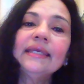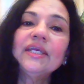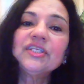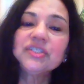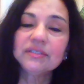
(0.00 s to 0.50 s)

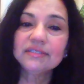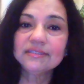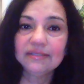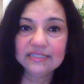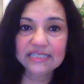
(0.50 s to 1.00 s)
Each
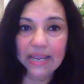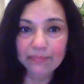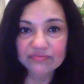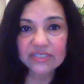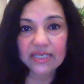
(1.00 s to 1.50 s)

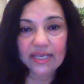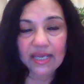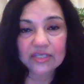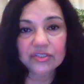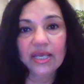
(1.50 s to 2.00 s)
type of skin
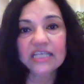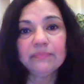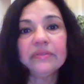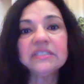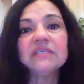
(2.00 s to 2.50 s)
cancer has
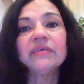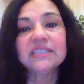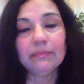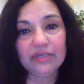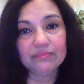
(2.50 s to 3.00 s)
specific
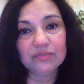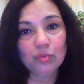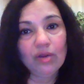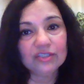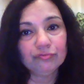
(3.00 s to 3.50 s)
symptoms
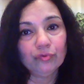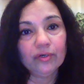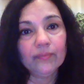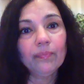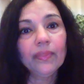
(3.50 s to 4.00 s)
to watch
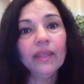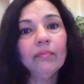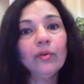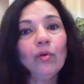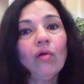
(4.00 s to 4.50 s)
for,
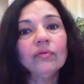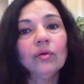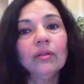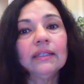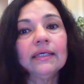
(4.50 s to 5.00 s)
but
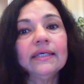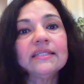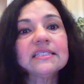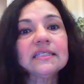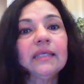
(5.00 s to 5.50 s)
overall,
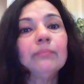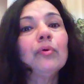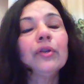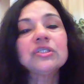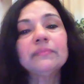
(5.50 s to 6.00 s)
it's
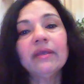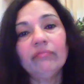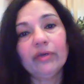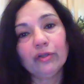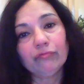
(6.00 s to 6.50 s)
important to be
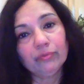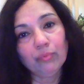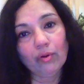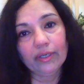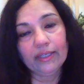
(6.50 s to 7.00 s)
aware of your
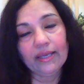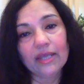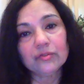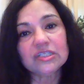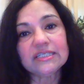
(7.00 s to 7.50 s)
body
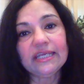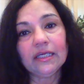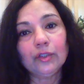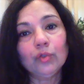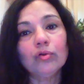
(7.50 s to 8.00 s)
and to
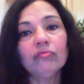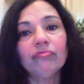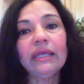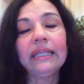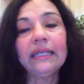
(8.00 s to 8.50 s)
take note of
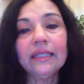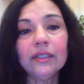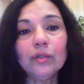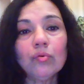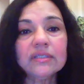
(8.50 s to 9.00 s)

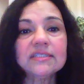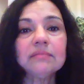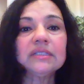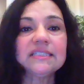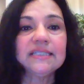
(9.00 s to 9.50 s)
any
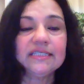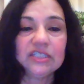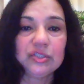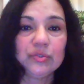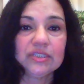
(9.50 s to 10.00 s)
noticeable
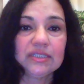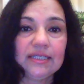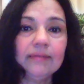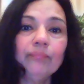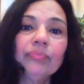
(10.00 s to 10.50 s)
changes to your
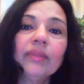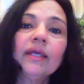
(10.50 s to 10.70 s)
skin,